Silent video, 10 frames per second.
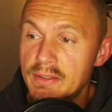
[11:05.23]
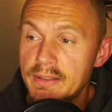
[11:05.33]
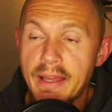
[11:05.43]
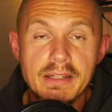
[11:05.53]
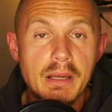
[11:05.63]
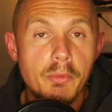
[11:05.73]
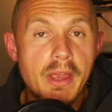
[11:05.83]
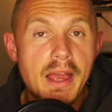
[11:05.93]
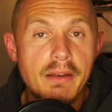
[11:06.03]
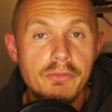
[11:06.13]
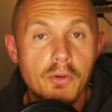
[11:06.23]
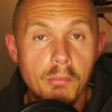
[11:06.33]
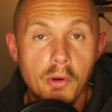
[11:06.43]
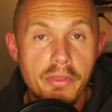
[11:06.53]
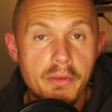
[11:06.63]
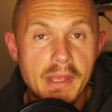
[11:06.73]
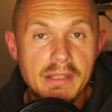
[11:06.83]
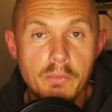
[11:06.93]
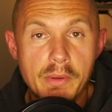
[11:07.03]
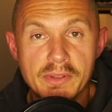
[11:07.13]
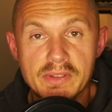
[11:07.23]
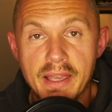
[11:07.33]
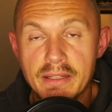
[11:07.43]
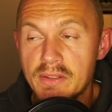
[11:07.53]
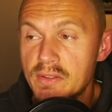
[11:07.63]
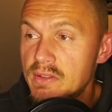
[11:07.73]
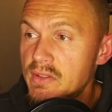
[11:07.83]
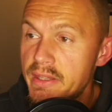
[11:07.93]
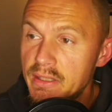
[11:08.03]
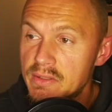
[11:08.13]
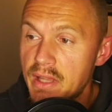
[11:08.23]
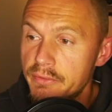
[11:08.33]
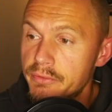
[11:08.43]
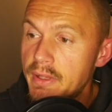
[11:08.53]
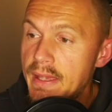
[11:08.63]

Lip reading: lineup we have on both the men and women's side. This is exciting stuff.